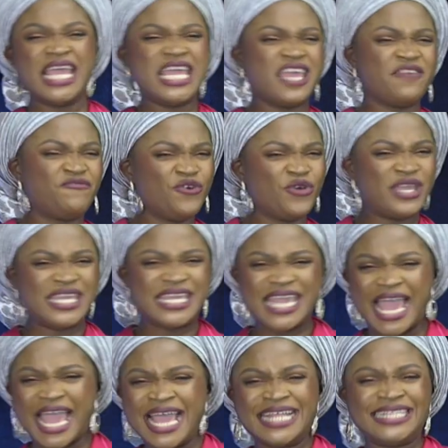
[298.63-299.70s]
if you
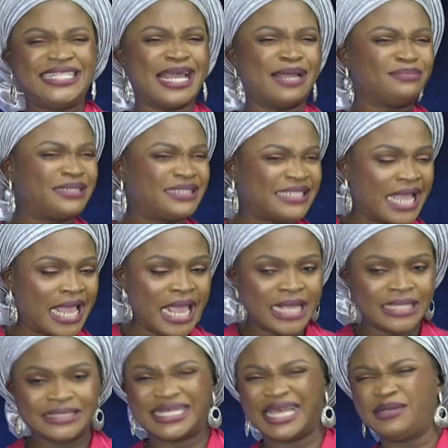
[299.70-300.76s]
hear them say,
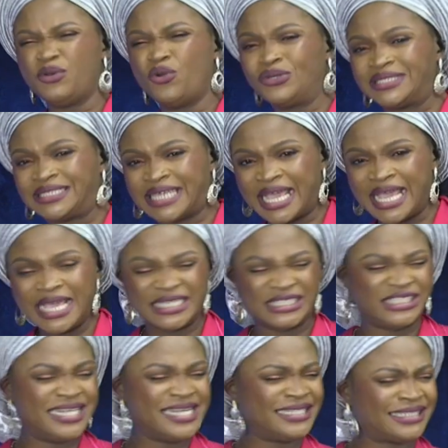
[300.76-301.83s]
they no say,
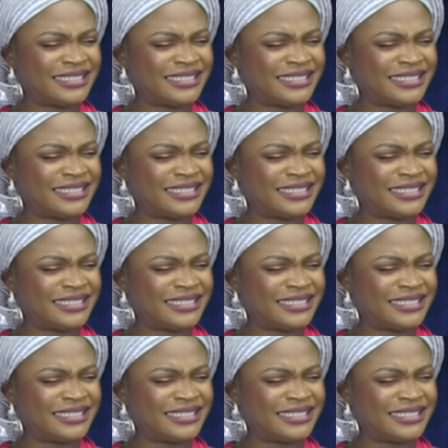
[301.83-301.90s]
she